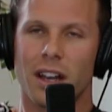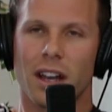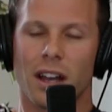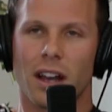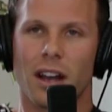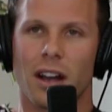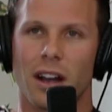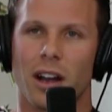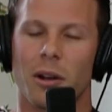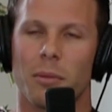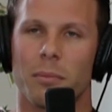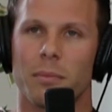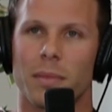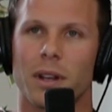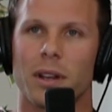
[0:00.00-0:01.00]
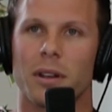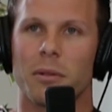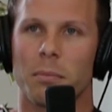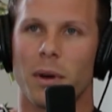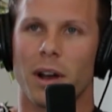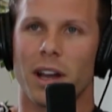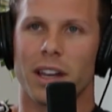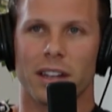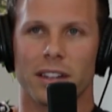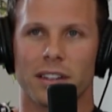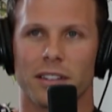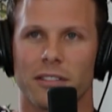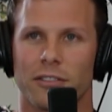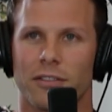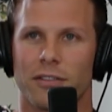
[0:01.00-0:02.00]
But
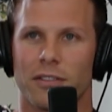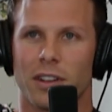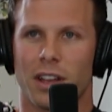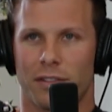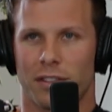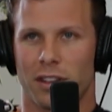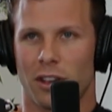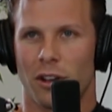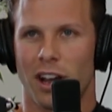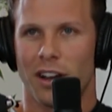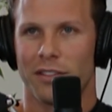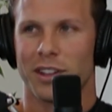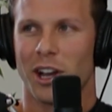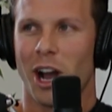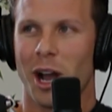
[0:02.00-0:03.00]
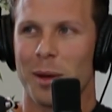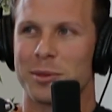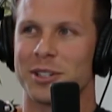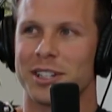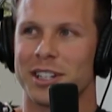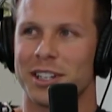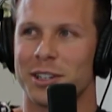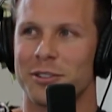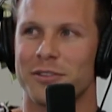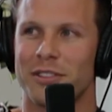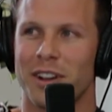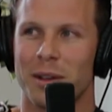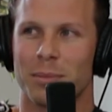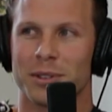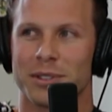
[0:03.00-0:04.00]
if you have the option to do
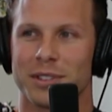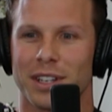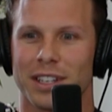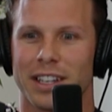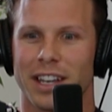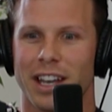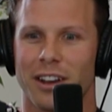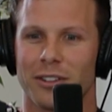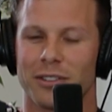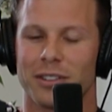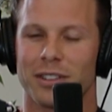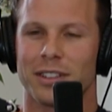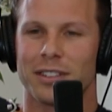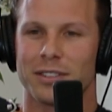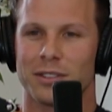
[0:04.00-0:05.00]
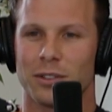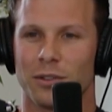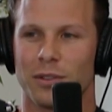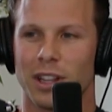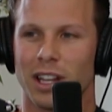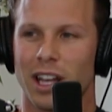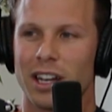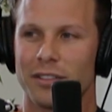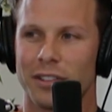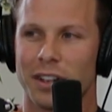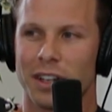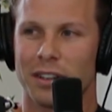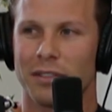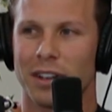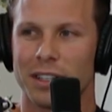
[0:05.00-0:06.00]
5% down, so if a lot of
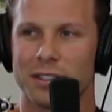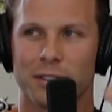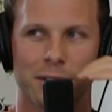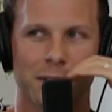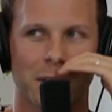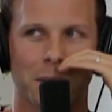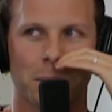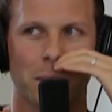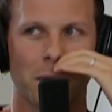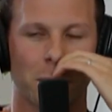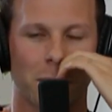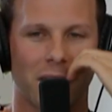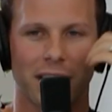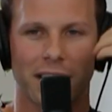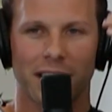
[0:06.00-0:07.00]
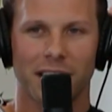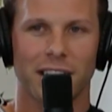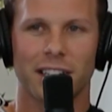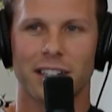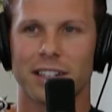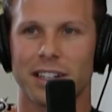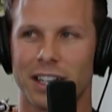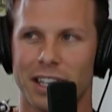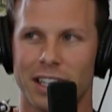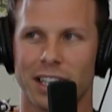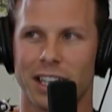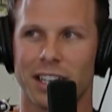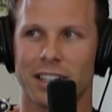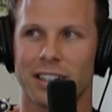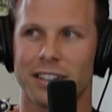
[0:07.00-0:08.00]
investors can put money in and
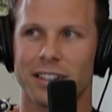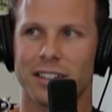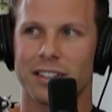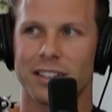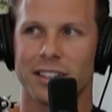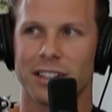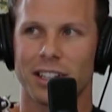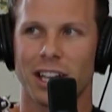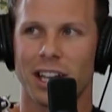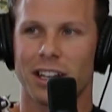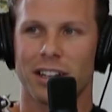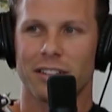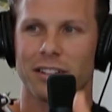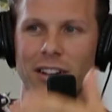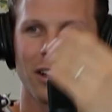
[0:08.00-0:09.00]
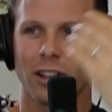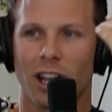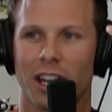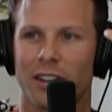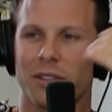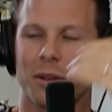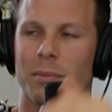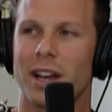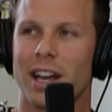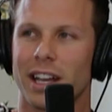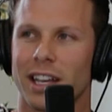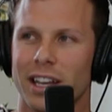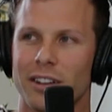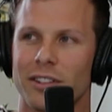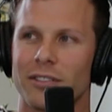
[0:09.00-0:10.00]
then get a lot of it
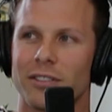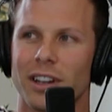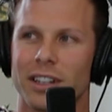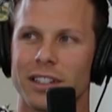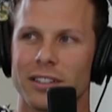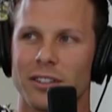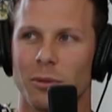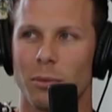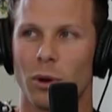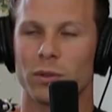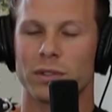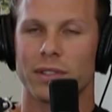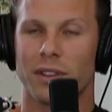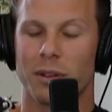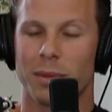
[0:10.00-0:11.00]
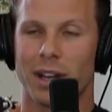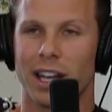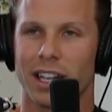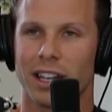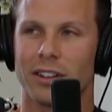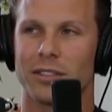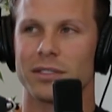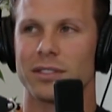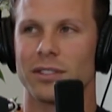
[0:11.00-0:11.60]
back out, right? Or most of it back out.